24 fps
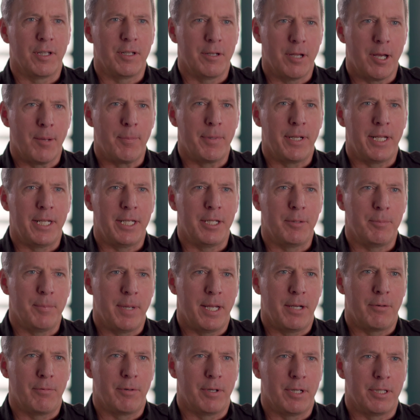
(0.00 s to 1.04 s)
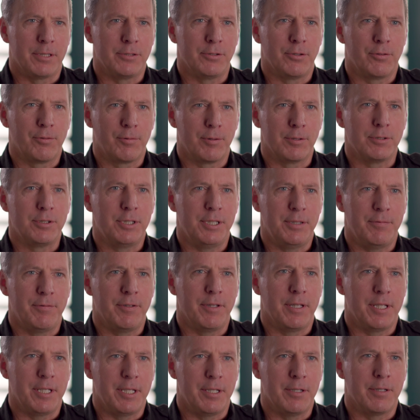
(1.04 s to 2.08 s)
I nominated Matt Rogers for Chief of the